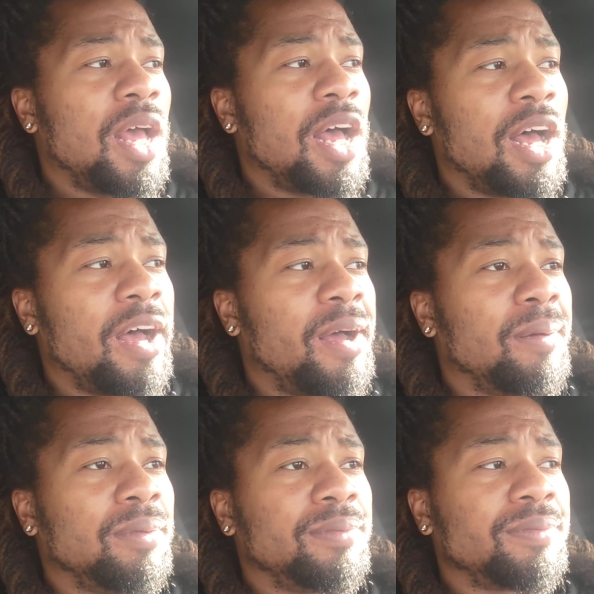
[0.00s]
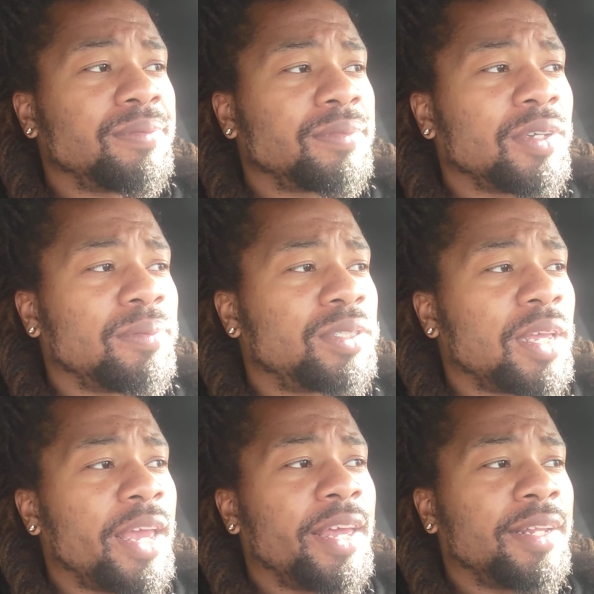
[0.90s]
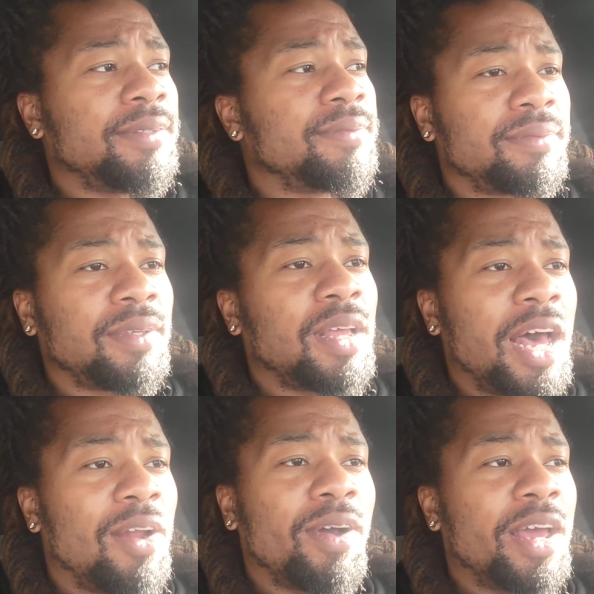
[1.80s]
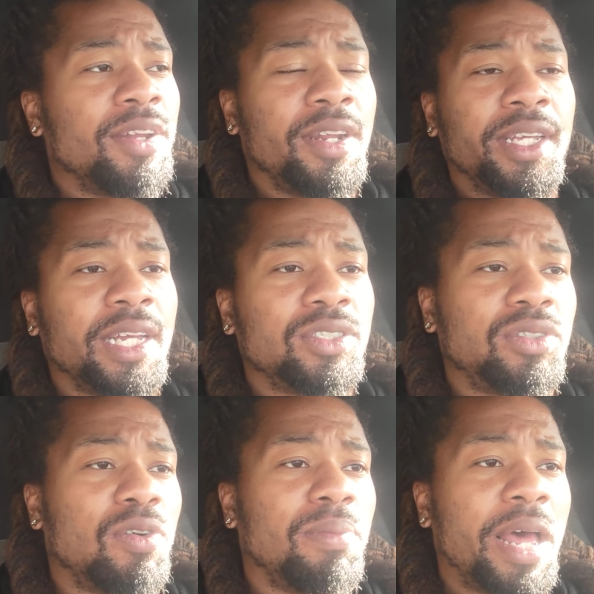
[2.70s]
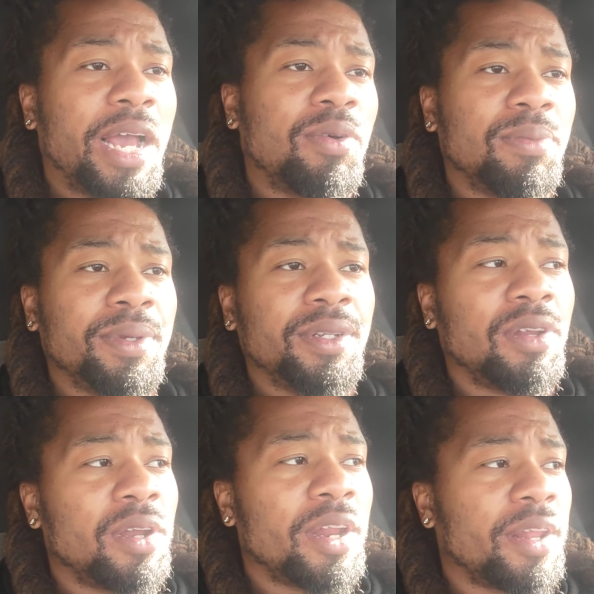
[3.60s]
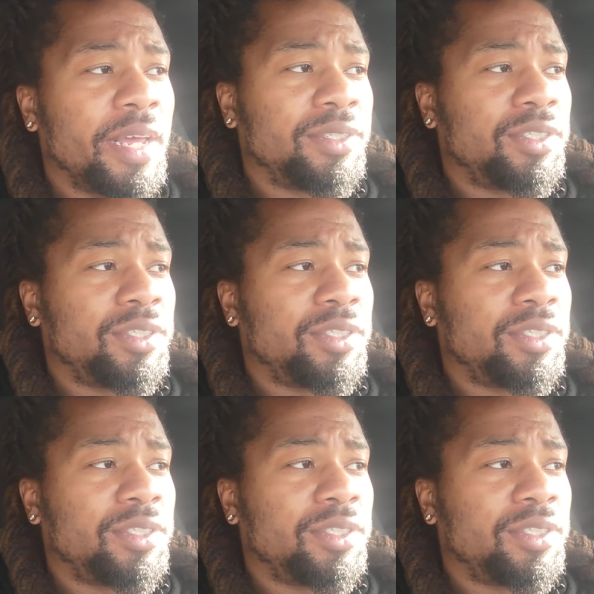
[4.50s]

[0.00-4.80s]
You know what I'm saying? I don't got nothing against no black woman, none of that